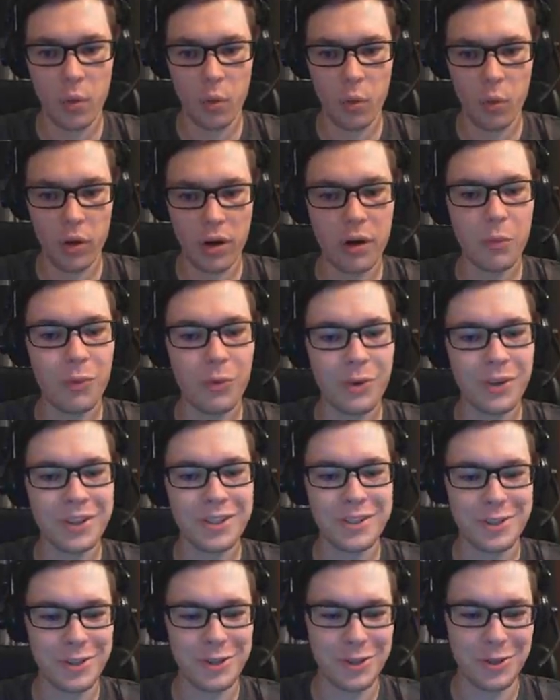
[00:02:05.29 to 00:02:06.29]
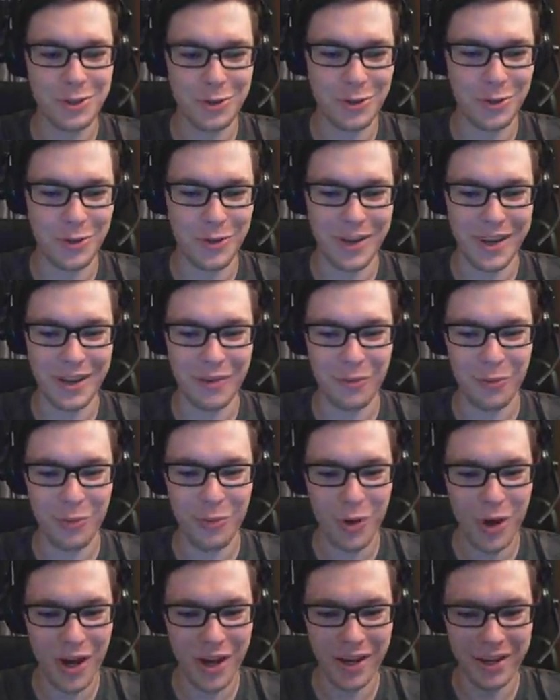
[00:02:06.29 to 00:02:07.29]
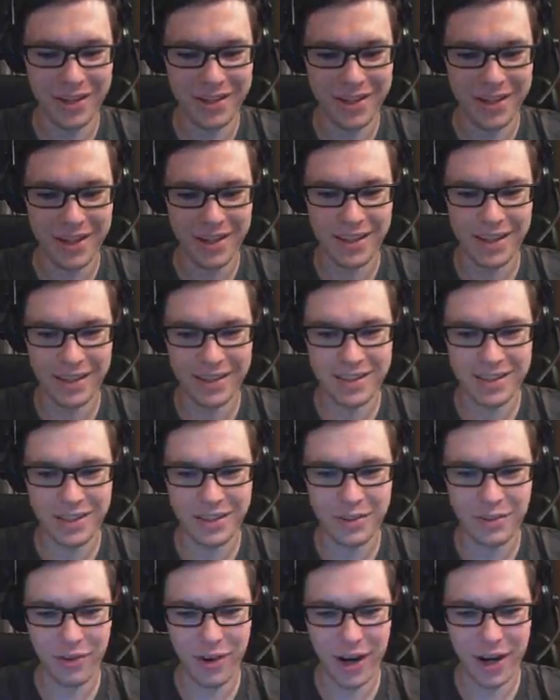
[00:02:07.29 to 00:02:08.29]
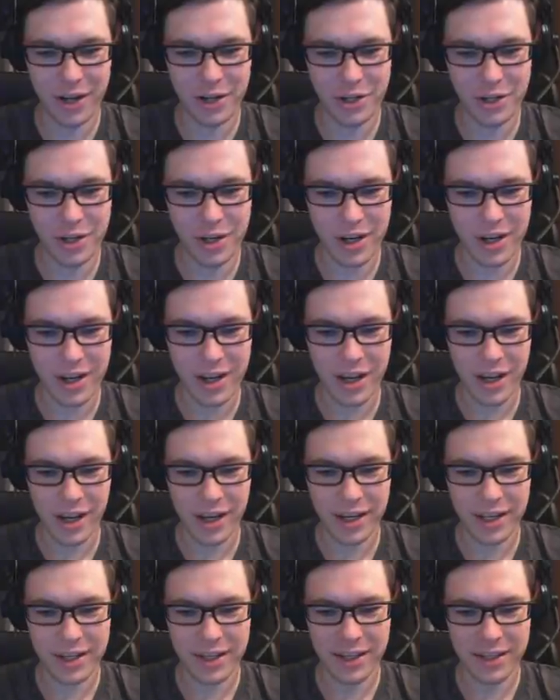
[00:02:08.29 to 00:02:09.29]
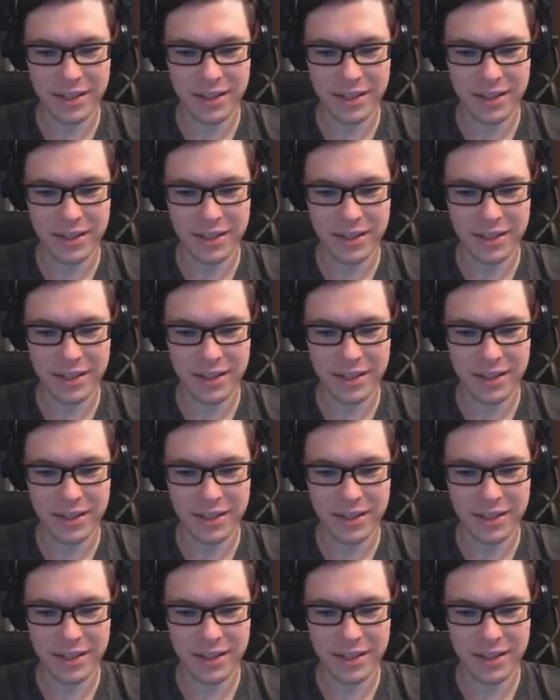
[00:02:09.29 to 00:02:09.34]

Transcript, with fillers: What I want to do on it works and it doesn't crash and it